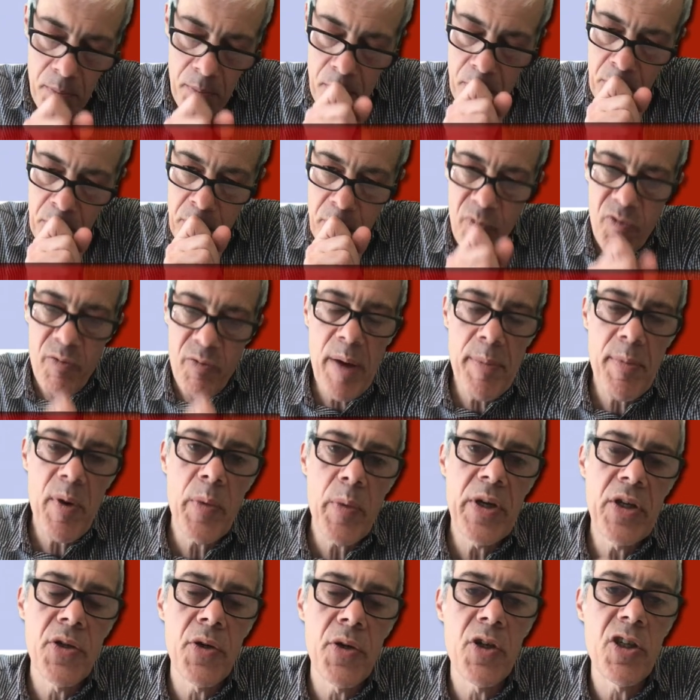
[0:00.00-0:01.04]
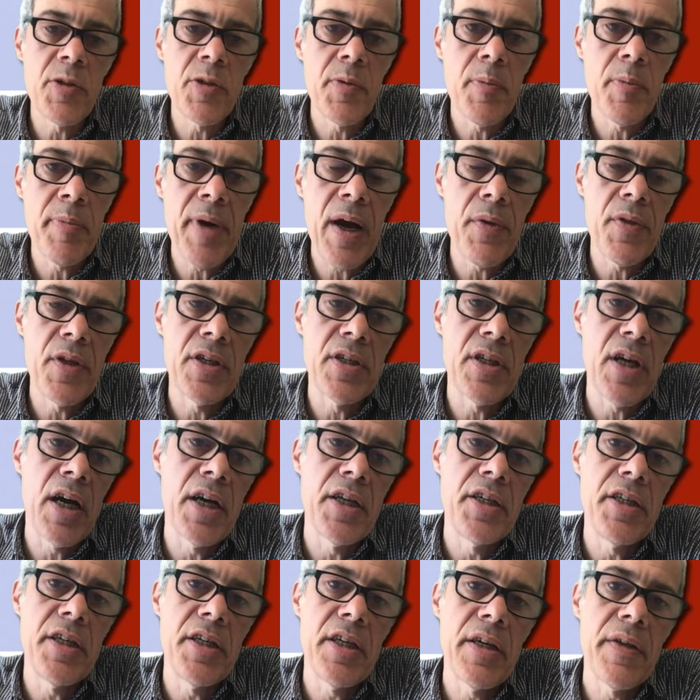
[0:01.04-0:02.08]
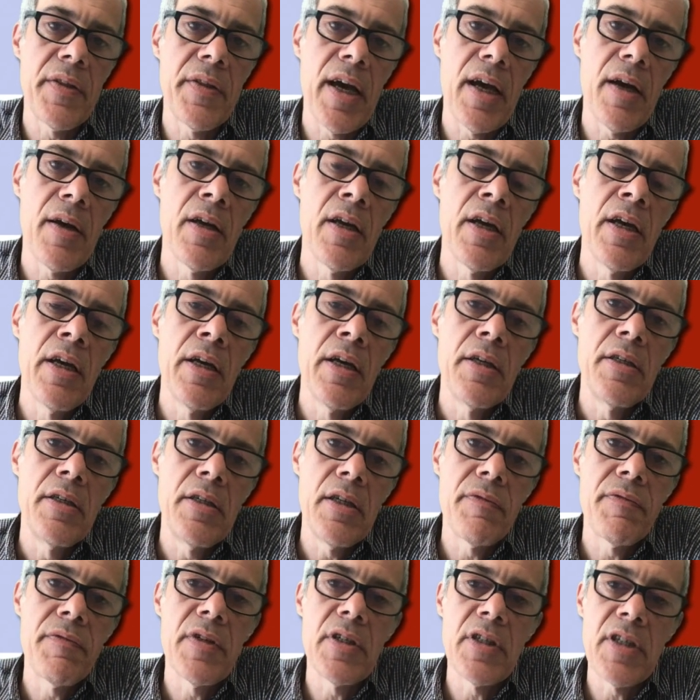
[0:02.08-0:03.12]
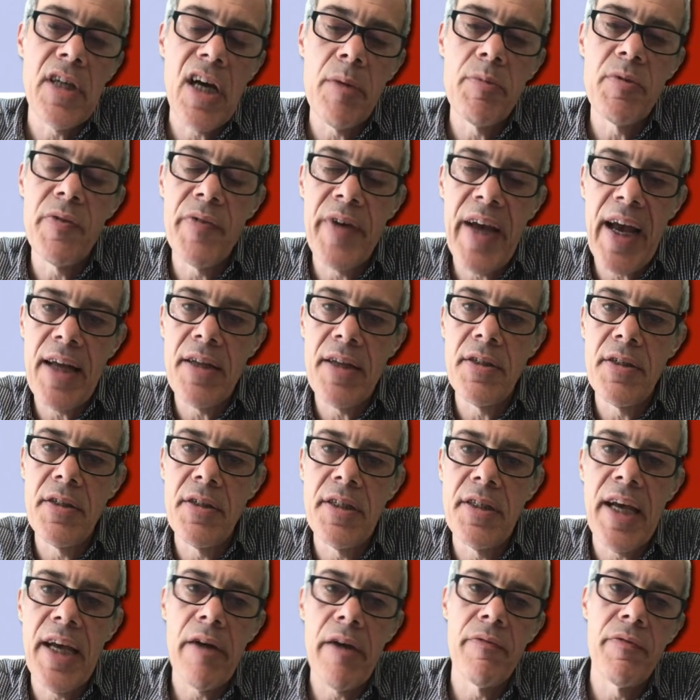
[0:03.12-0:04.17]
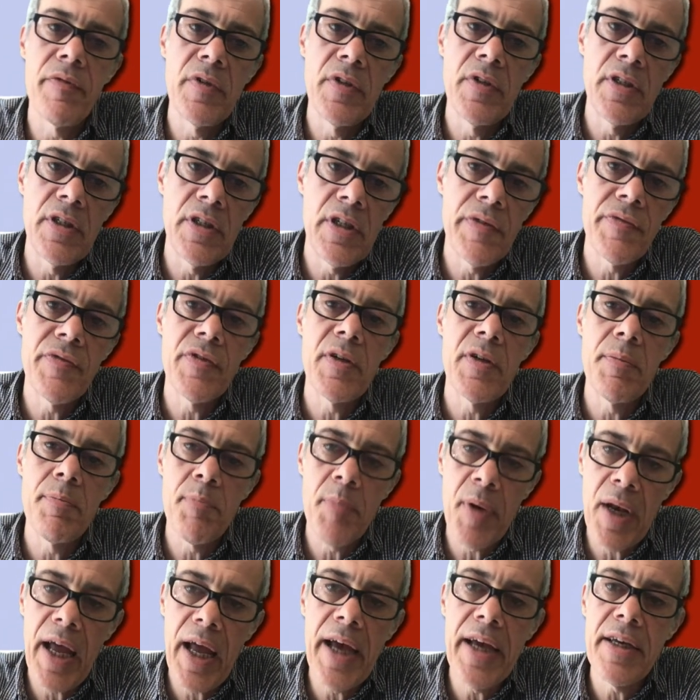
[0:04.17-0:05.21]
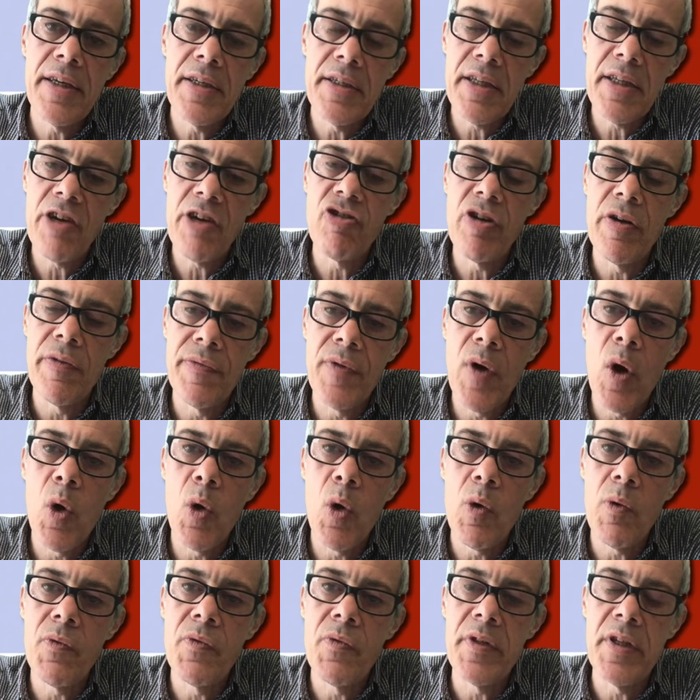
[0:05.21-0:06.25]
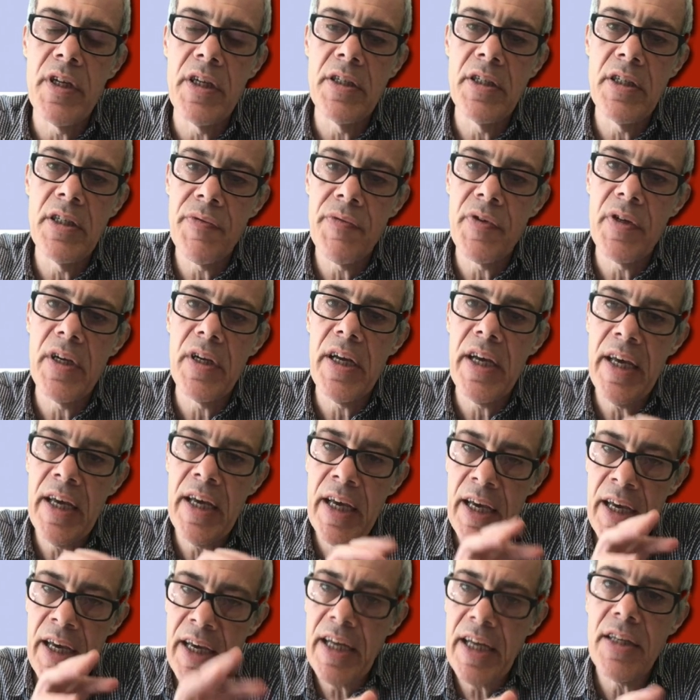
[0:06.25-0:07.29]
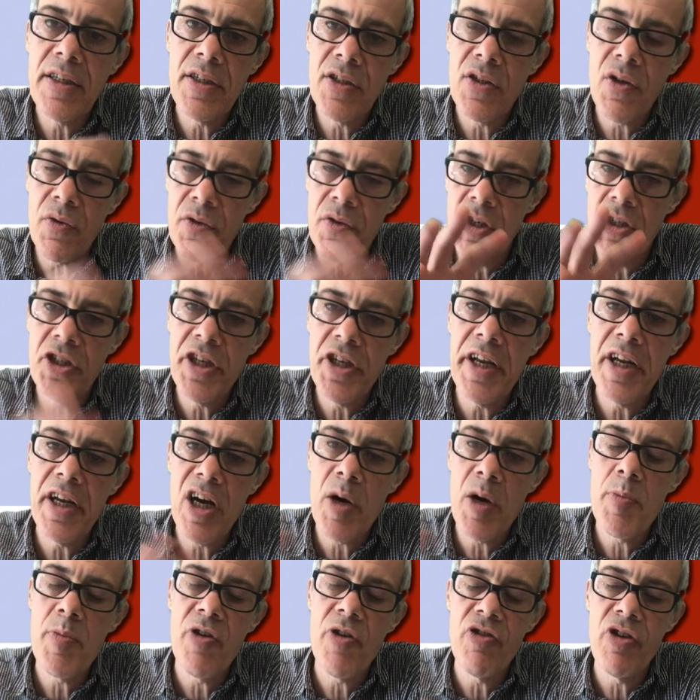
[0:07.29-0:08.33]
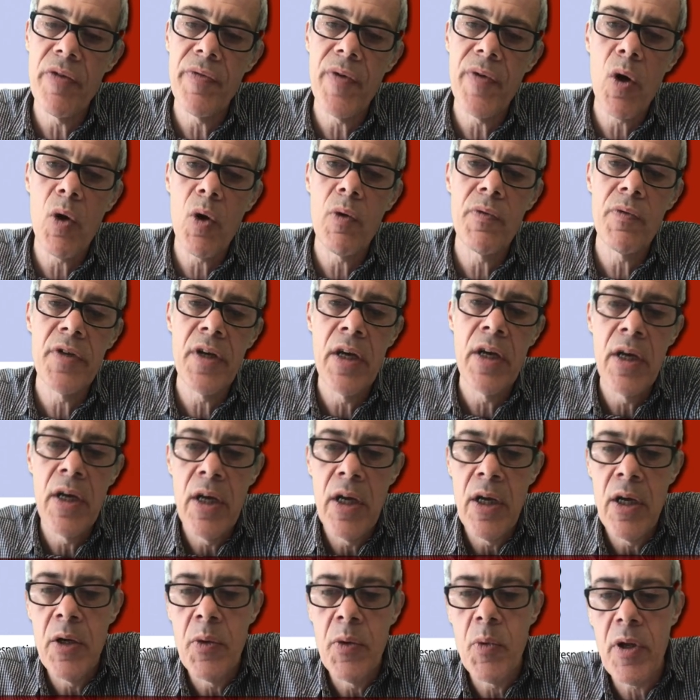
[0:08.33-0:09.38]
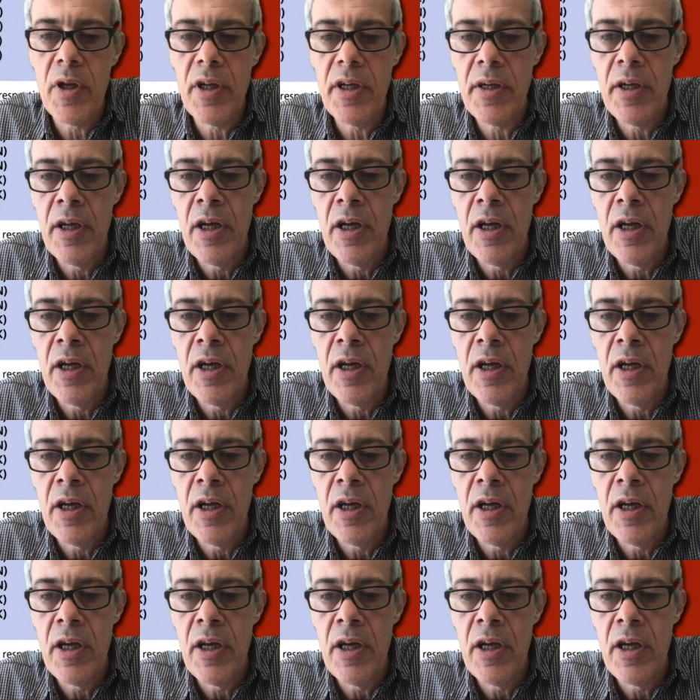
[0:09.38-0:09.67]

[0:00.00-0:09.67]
remember we talked about this idea that different types of cancers have different players that are involved, the different hits on the genome are involved. Well,